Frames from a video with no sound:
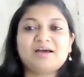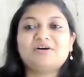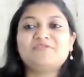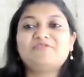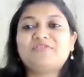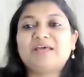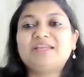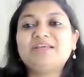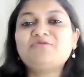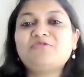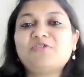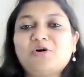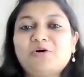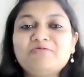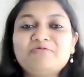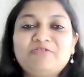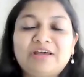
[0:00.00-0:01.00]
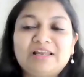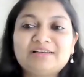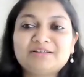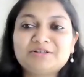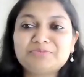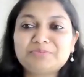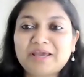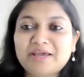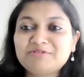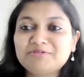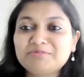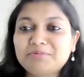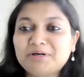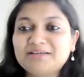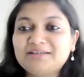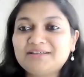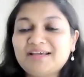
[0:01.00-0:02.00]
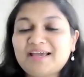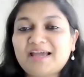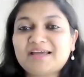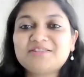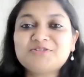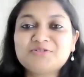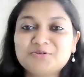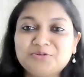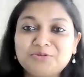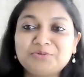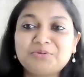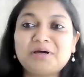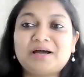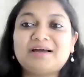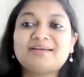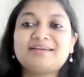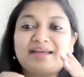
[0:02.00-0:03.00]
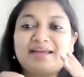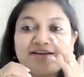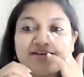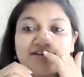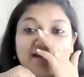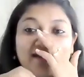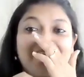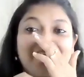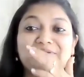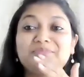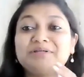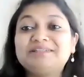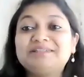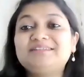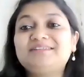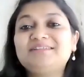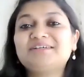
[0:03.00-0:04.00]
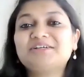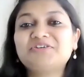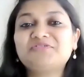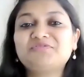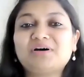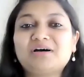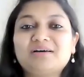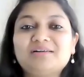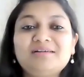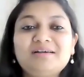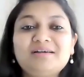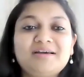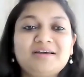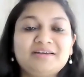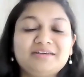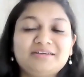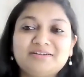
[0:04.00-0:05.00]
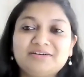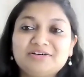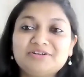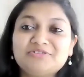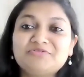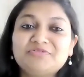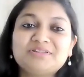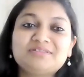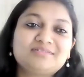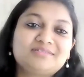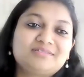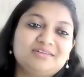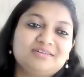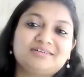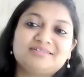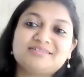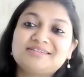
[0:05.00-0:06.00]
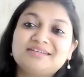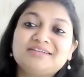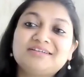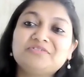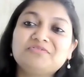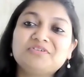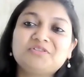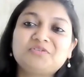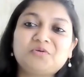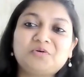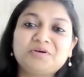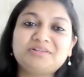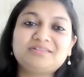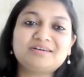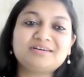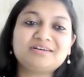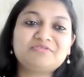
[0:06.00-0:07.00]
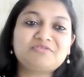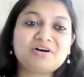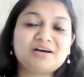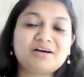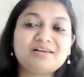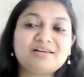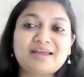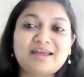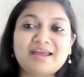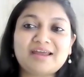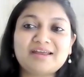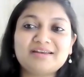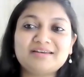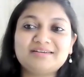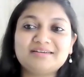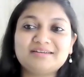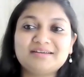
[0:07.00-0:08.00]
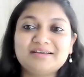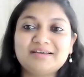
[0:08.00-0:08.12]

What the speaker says: A very warm welcome, everybody, at So To High. And I am Aditi Agarwal here with sitting with Rohit Agarwal, and